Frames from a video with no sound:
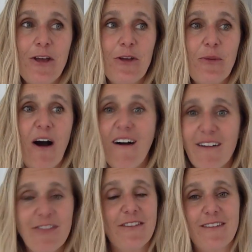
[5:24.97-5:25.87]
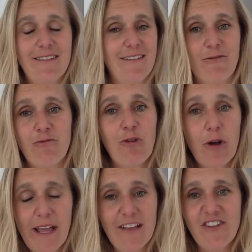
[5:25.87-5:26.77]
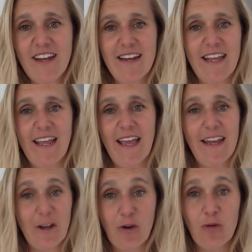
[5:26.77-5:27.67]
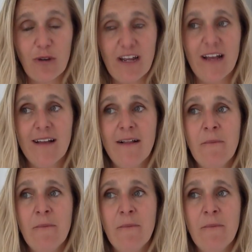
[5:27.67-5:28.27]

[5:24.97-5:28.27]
who aren't rocking gently in a corner,